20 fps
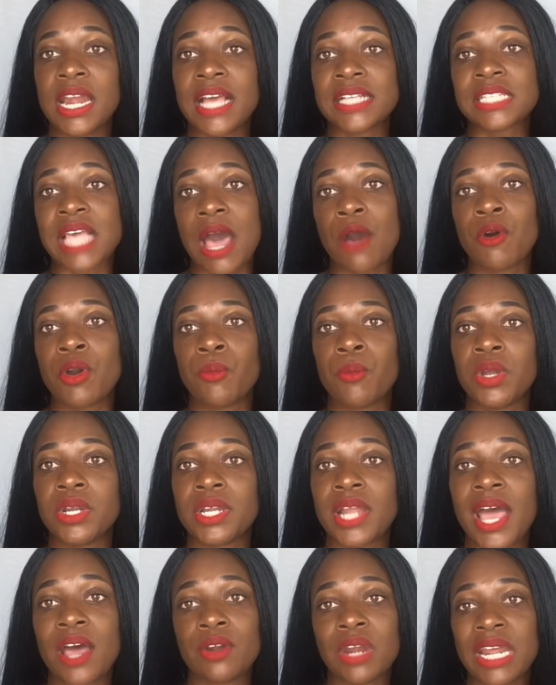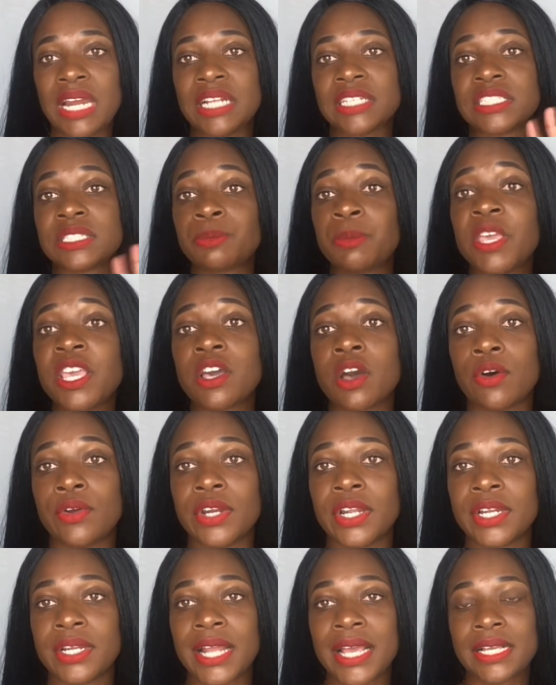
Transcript: That's how it went down. They didn't speak on it.